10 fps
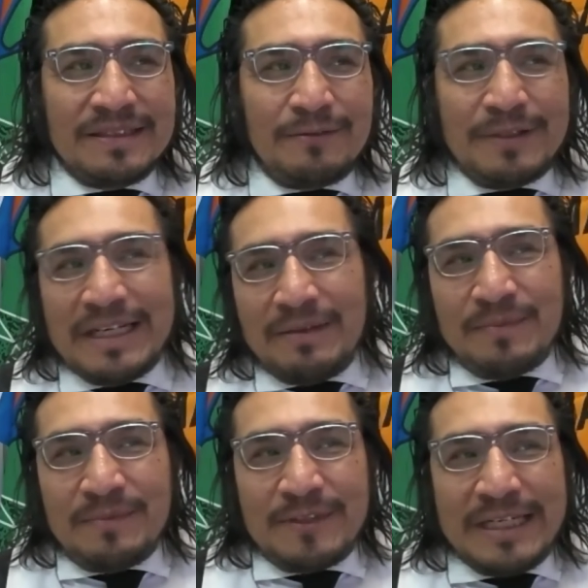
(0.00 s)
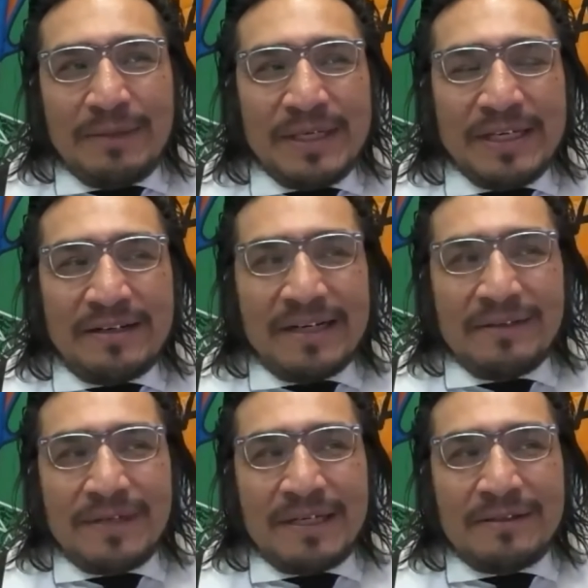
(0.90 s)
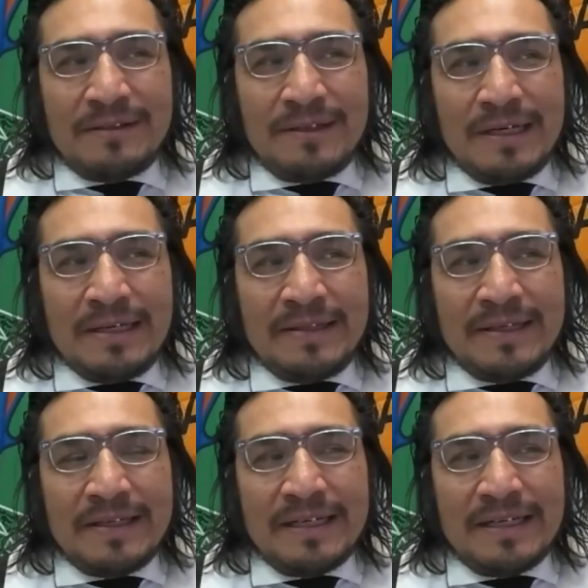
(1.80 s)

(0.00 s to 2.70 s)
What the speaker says: when I'm here, I think